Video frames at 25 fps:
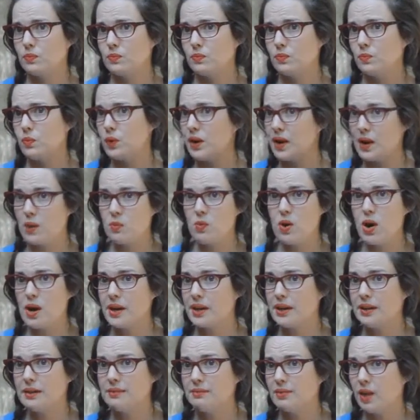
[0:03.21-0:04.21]
what I
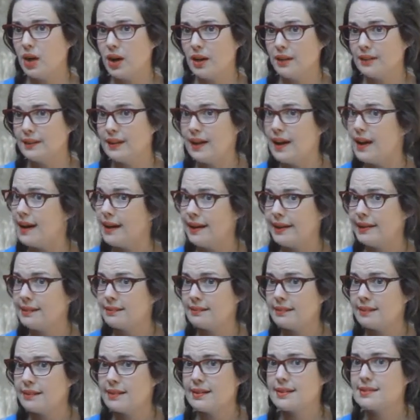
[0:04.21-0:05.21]
wanted online,